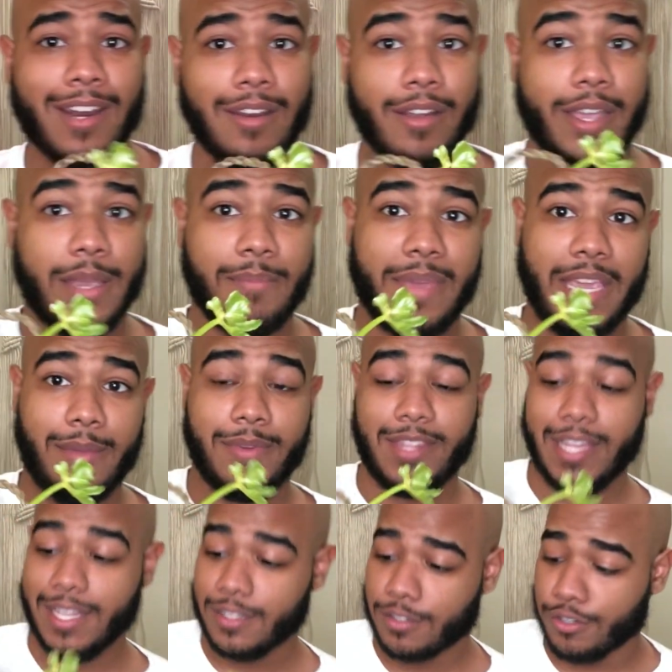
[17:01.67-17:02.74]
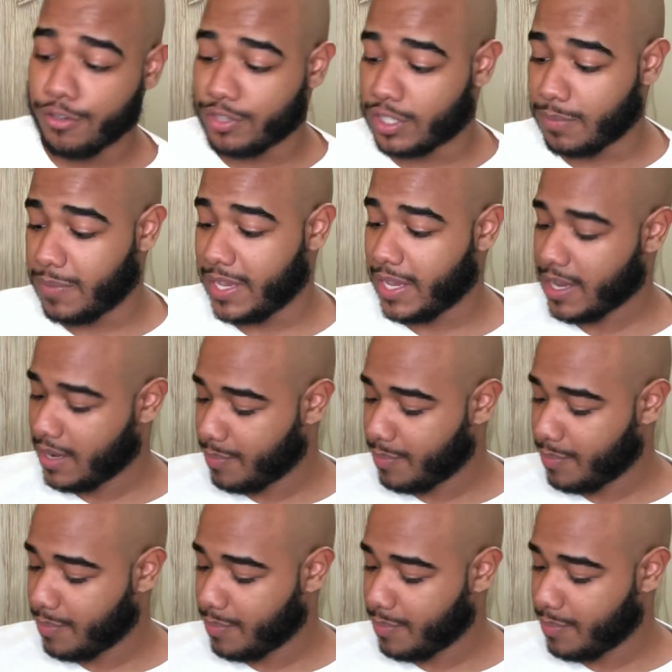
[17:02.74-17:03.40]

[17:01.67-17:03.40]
looking baby. This used to be a